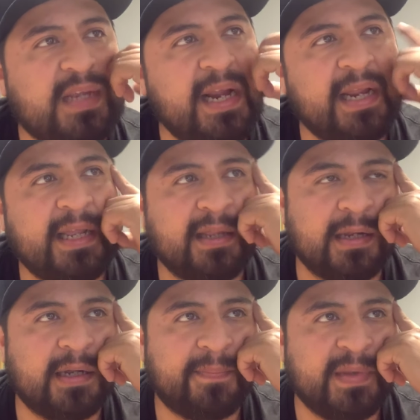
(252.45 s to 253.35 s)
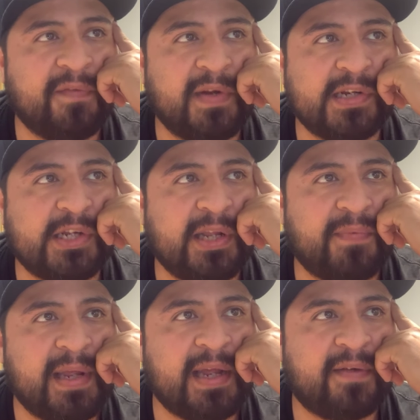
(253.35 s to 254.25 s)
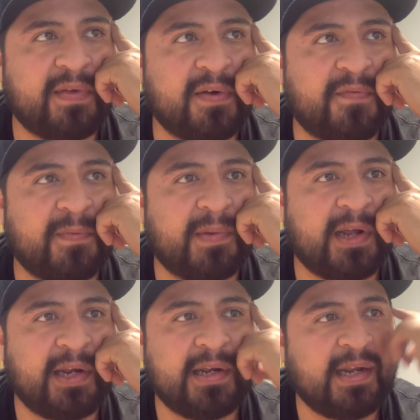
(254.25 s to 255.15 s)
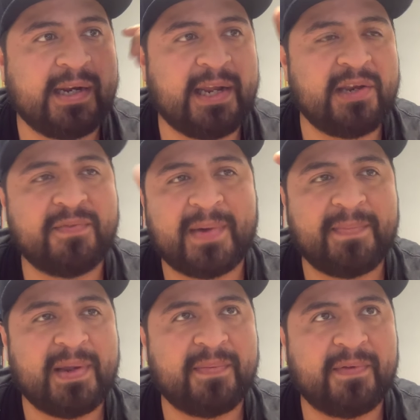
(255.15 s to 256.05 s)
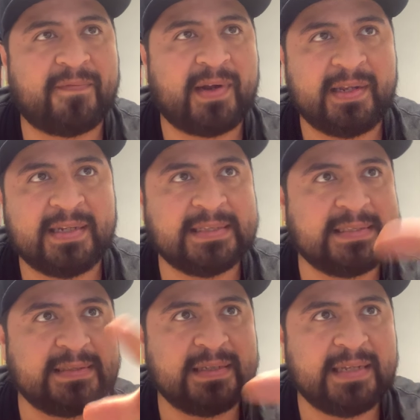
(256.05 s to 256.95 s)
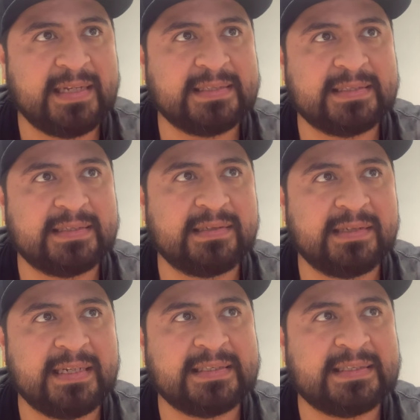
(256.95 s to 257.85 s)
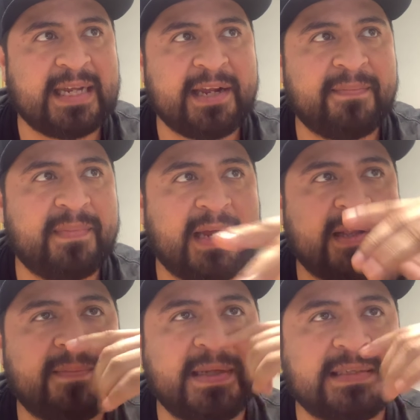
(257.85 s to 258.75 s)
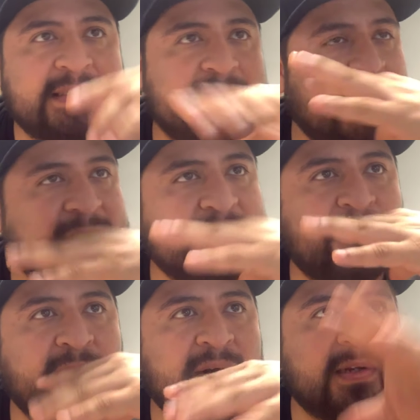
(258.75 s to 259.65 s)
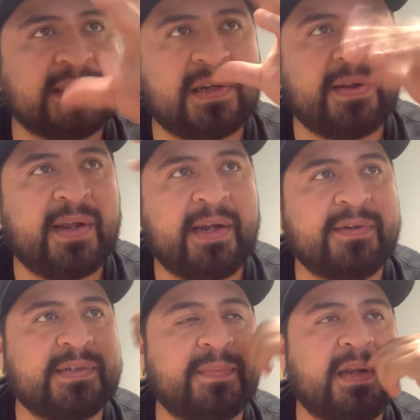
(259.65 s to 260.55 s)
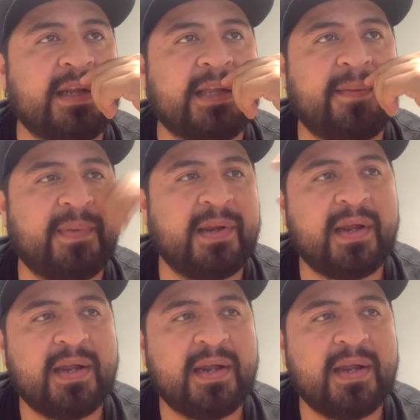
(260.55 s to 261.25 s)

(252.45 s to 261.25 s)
and the definition that we have here for plot, and again, you might be able to find these same elements like somewhere else online or something like that, but